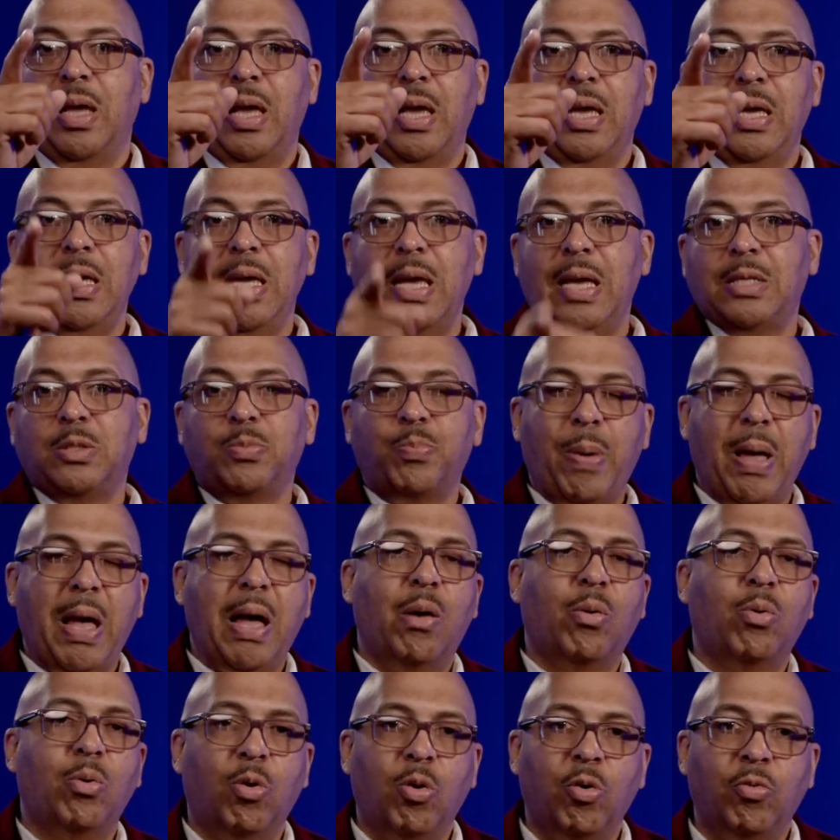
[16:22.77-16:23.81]
He has
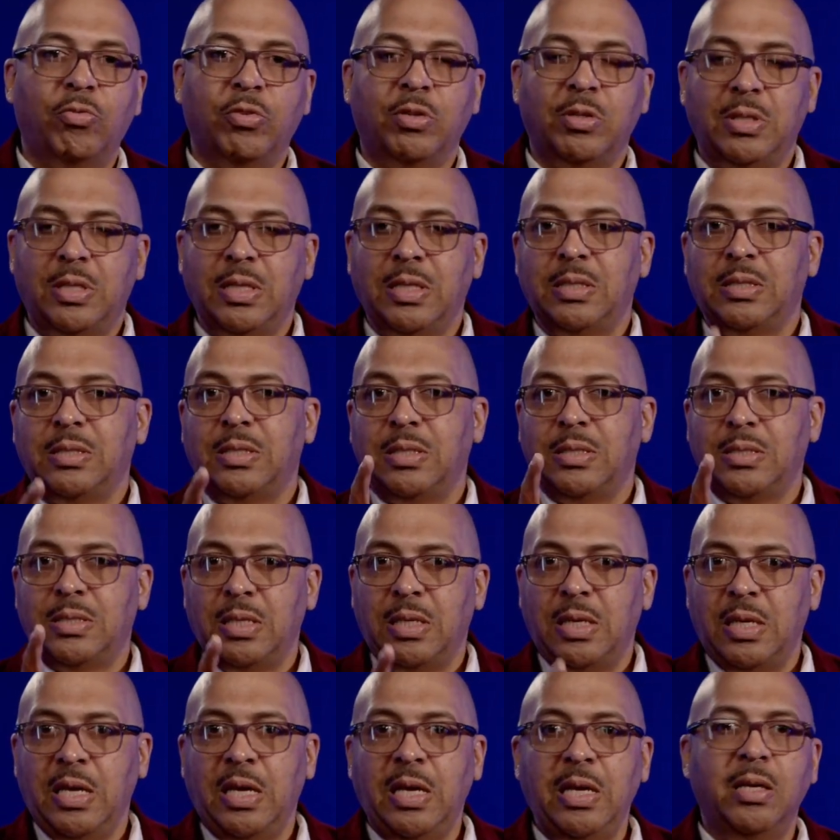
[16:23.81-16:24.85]
power over distance,
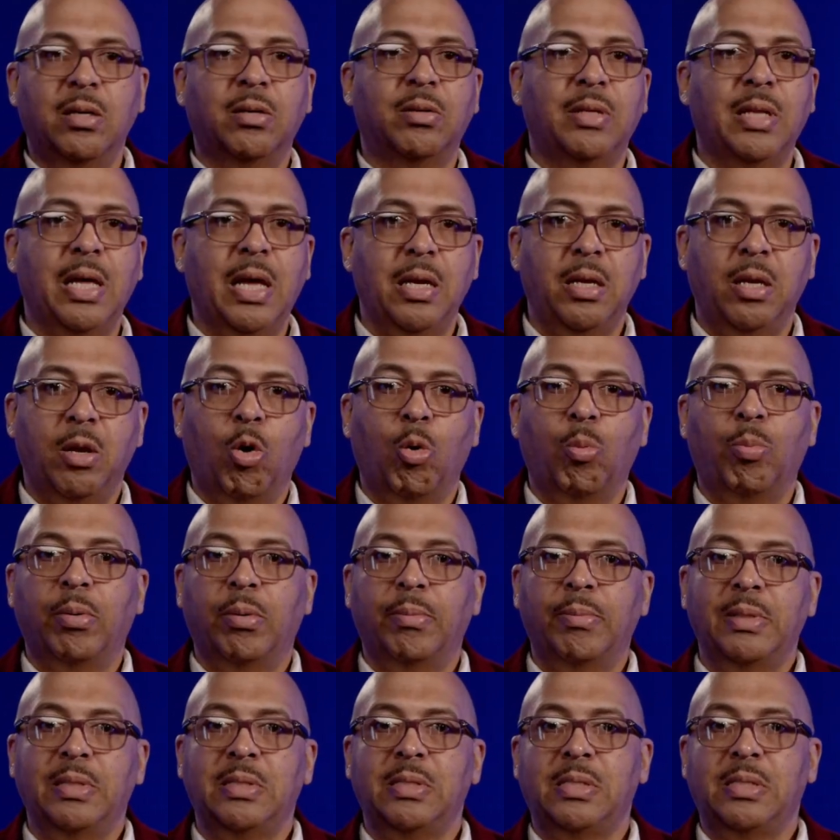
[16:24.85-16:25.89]
and he healed that
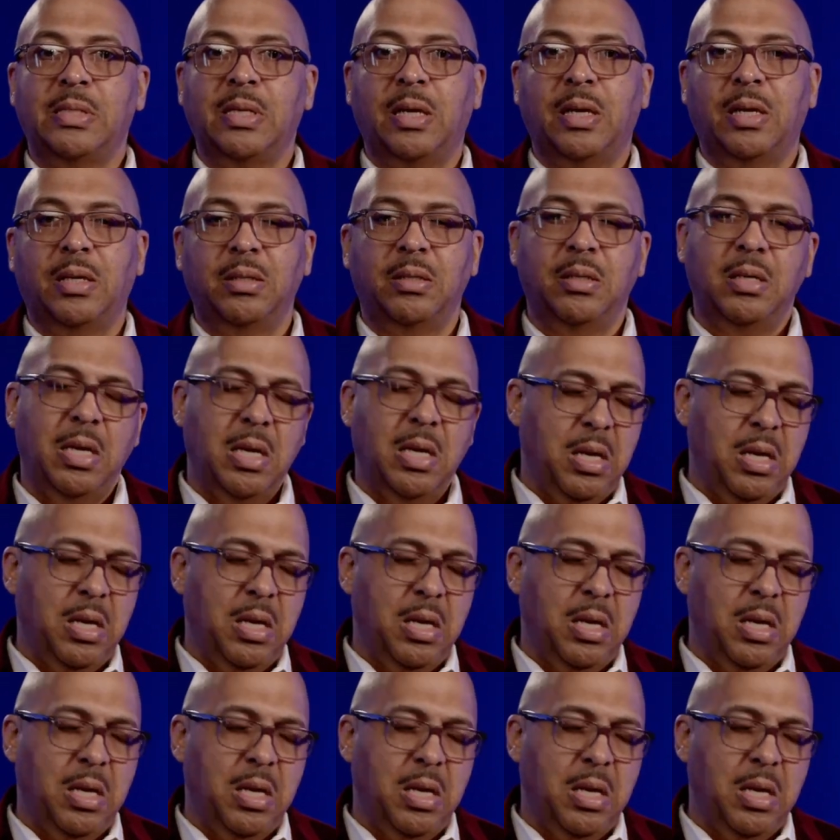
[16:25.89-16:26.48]
nobleman's son.